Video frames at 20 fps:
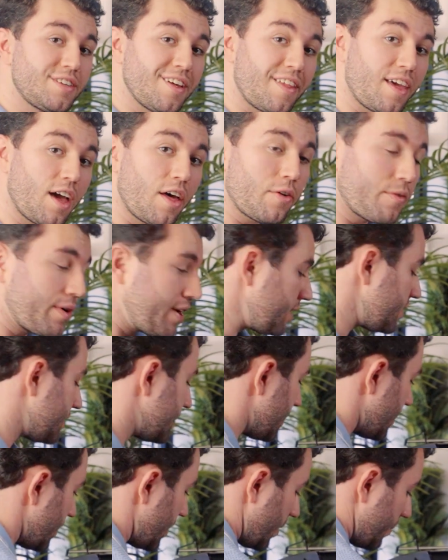to the other
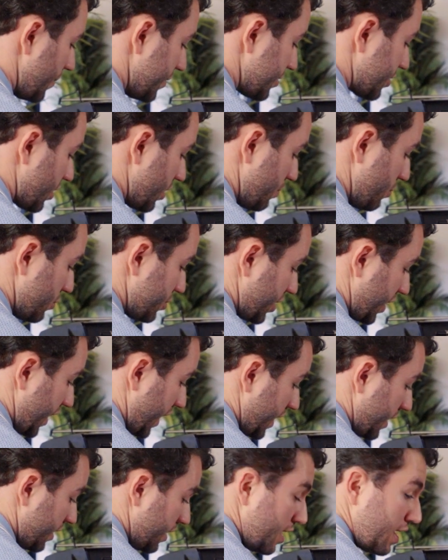end and we're just gonna push
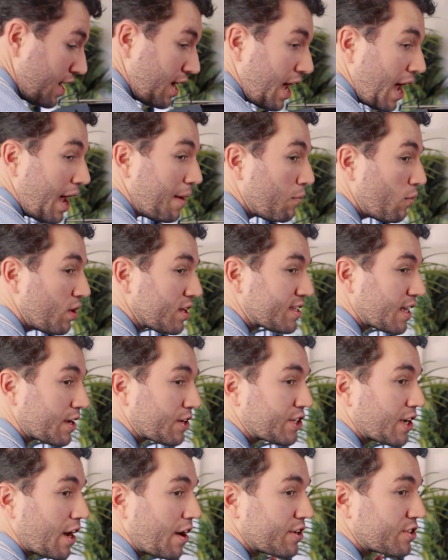again. And once our
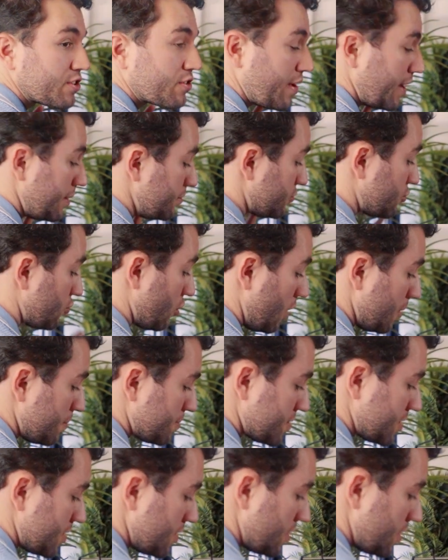shower screen
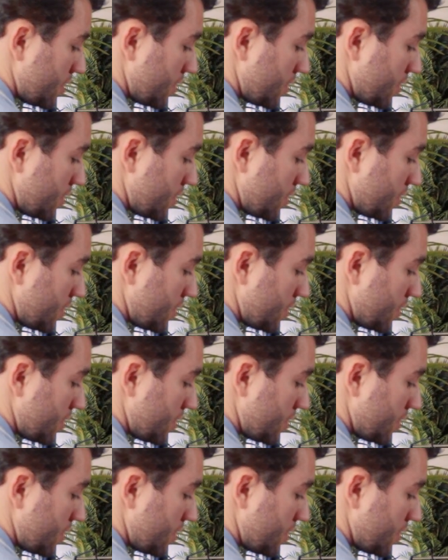drops